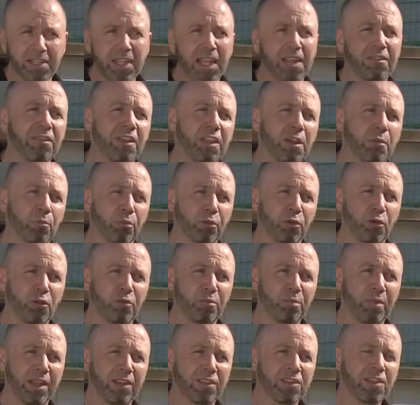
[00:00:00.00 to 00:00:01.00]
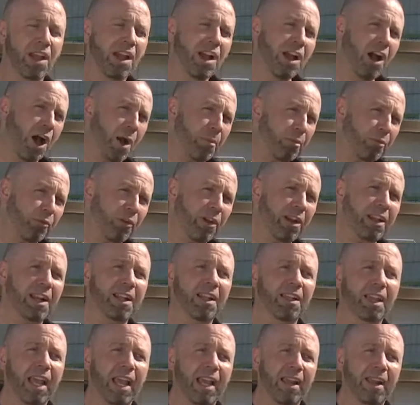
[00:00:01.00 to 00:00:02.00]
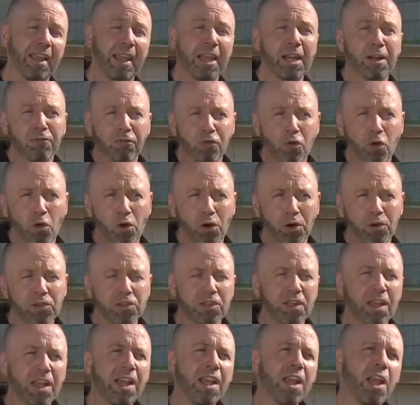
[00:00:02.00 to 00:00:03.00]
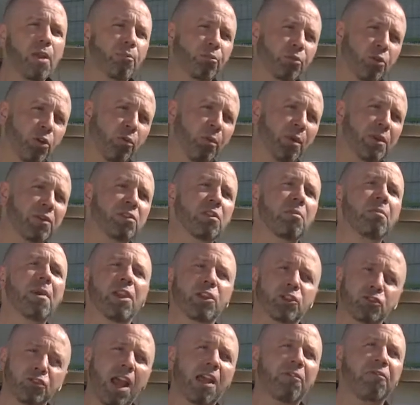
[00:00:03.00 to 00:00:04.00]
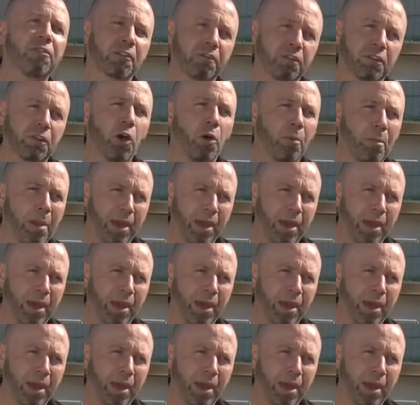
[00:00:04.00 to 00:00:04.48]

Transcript: safety improvements, a upgraded lighting, and of course, improvements to make traffic flow